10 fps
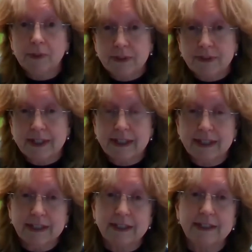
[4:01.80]
also seen
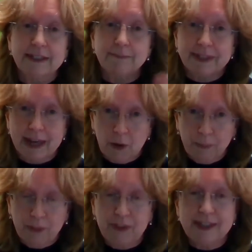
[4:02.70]
it in some
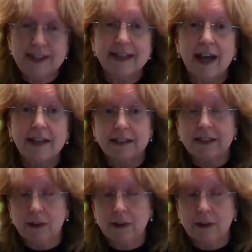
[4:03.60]
ciliopathies and